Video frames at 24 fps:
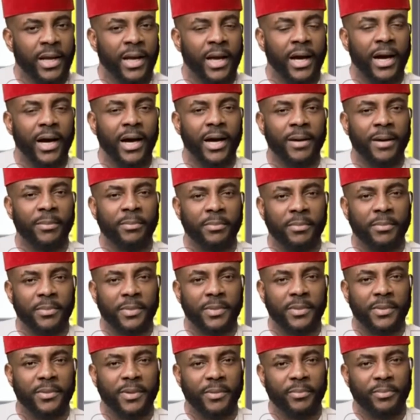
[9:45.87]

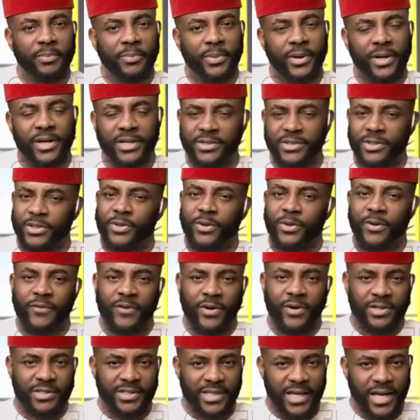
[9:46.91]
But there's also, of
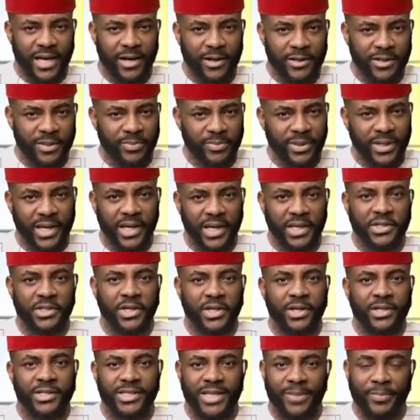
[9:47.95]
course, the health
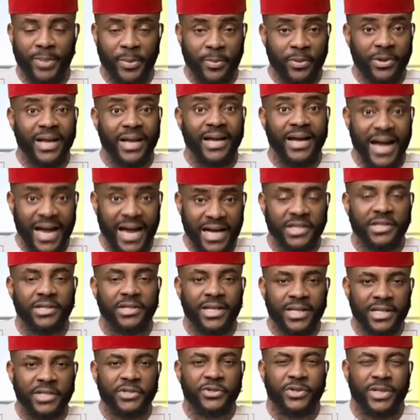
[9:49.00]
implications, and people are actually
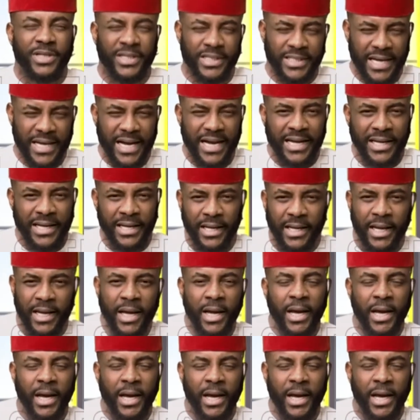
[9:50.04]
literally dying.